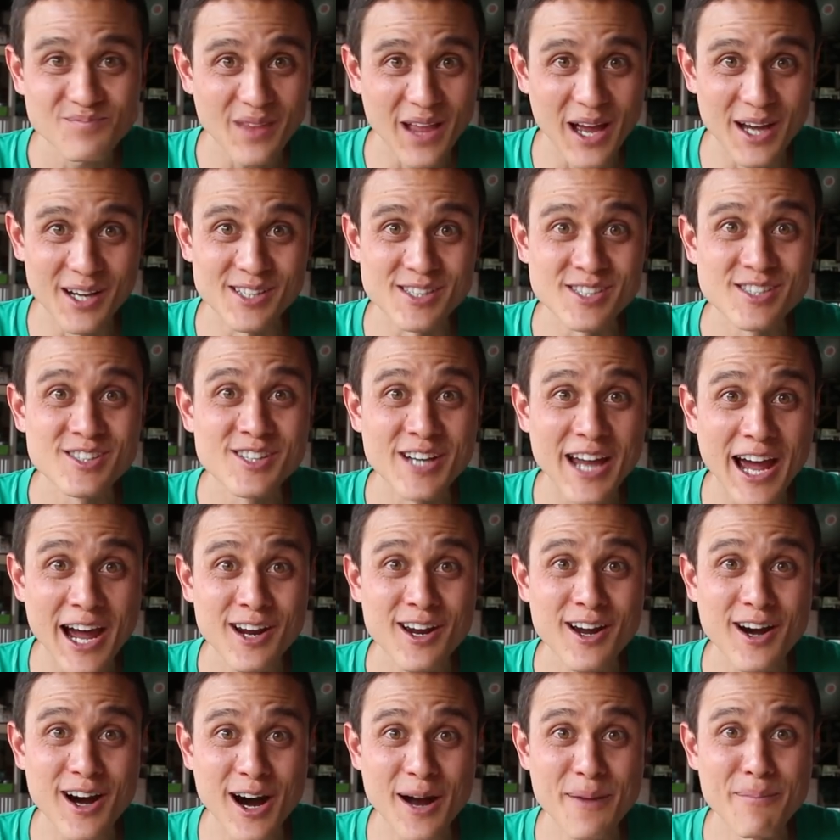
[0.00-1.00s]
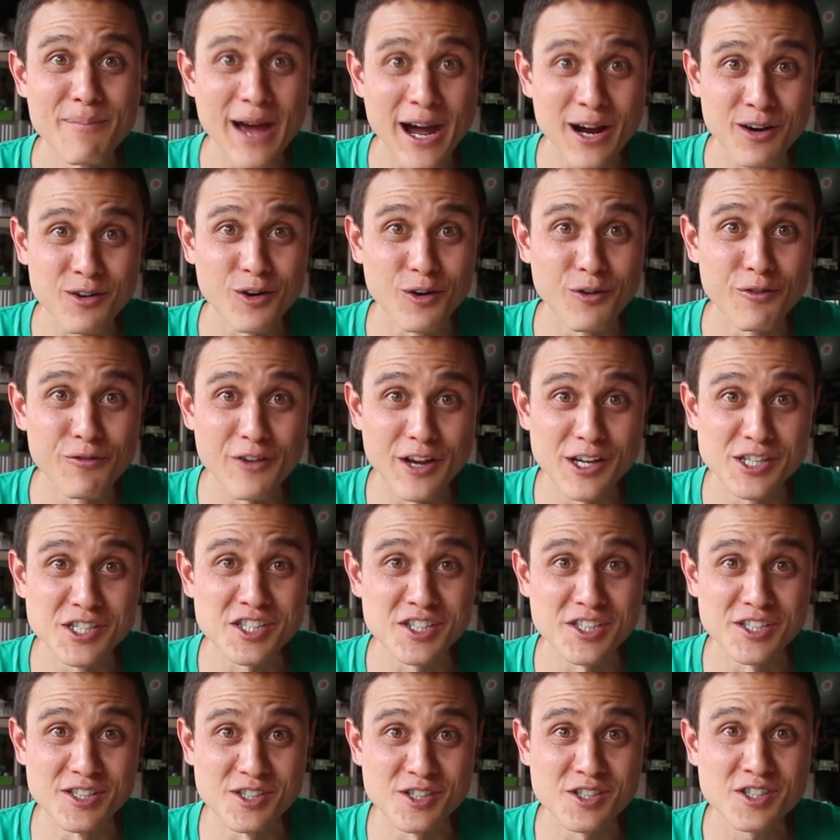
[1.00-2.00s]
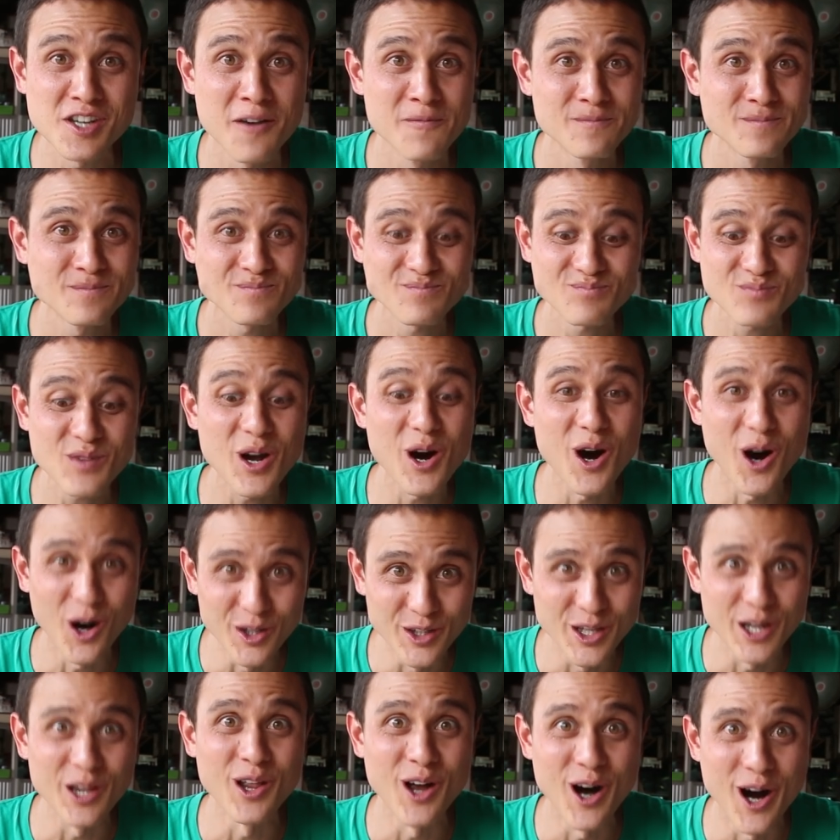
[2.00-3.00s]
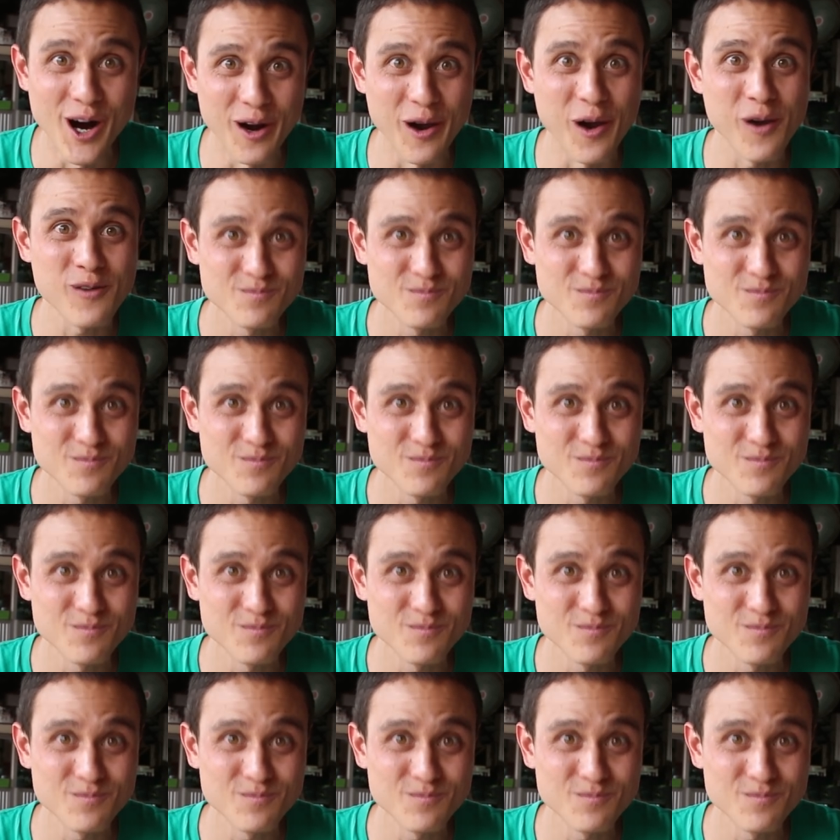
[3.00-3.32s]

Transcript: I could snack on mackerel faces all day long.